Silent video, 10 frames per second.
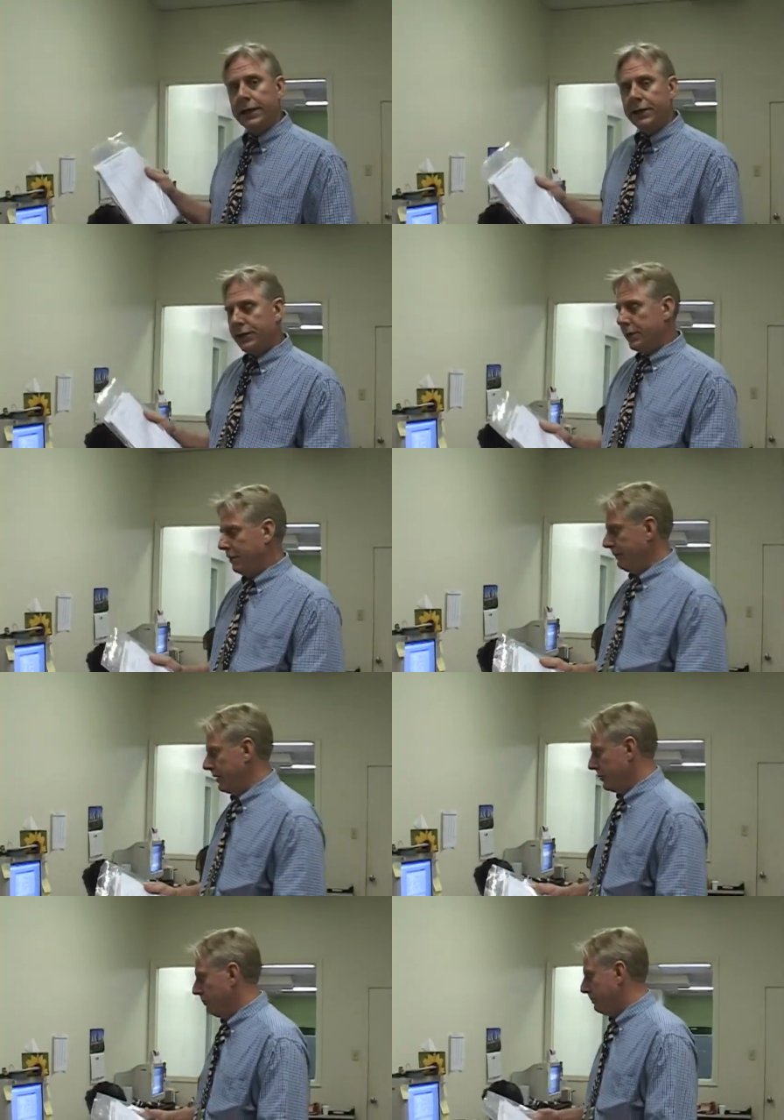Each
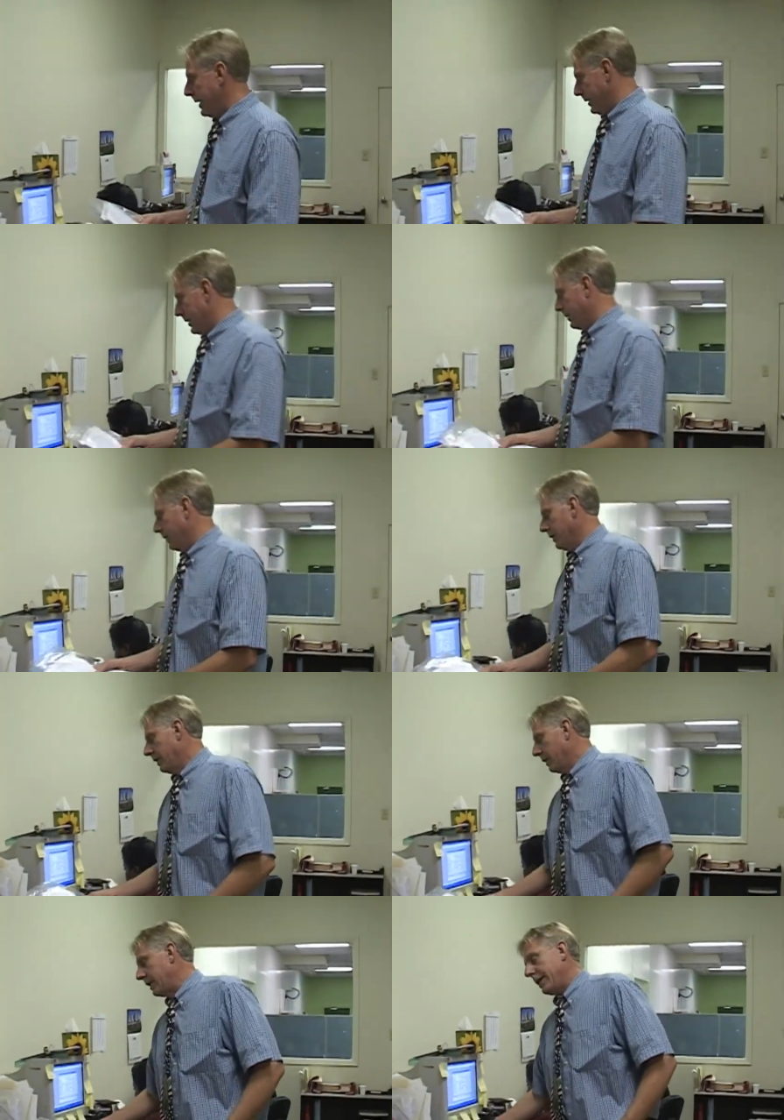individual mailing
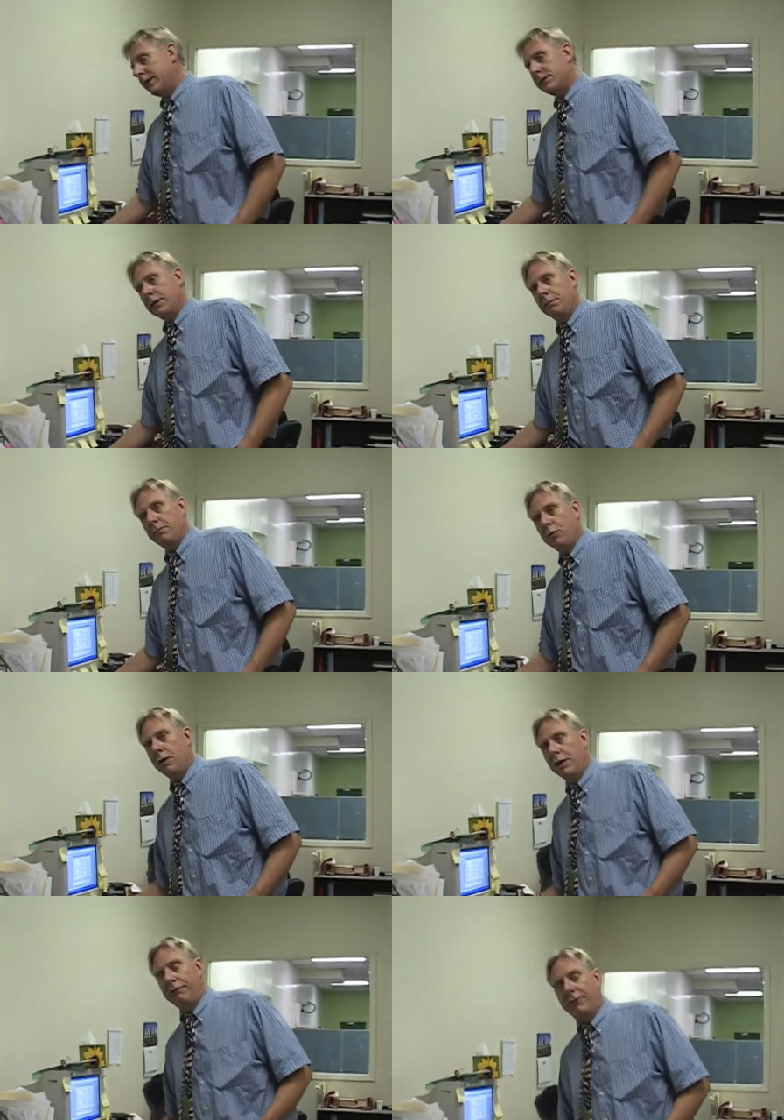can actually
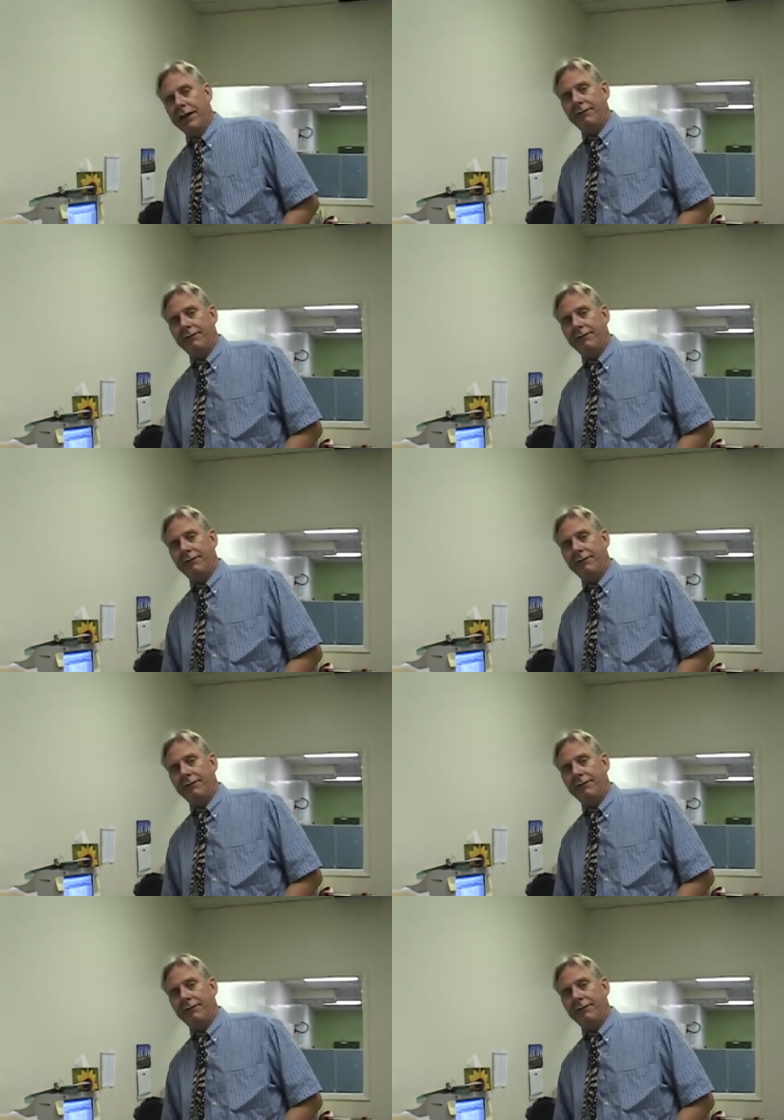qualify